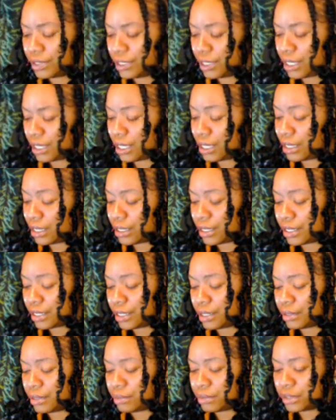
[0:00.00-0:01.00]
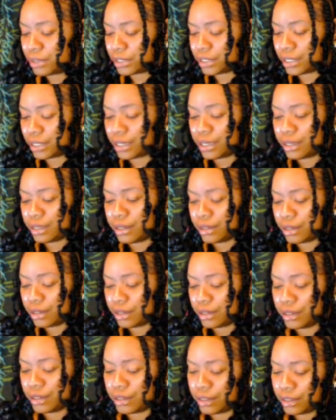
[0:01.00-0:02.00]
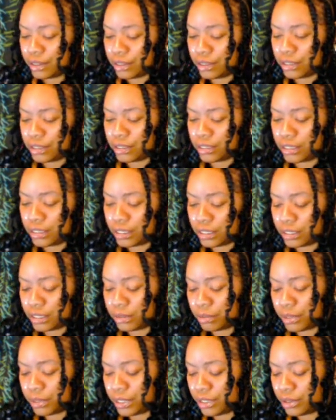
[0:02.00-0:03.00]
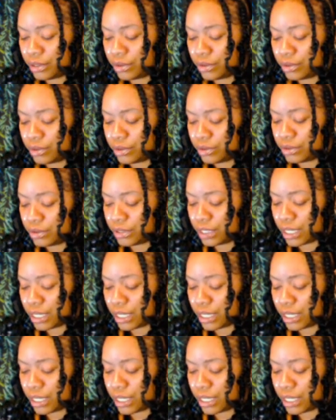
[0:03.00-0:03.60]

King of Cups, okay, the Six of Pentacles,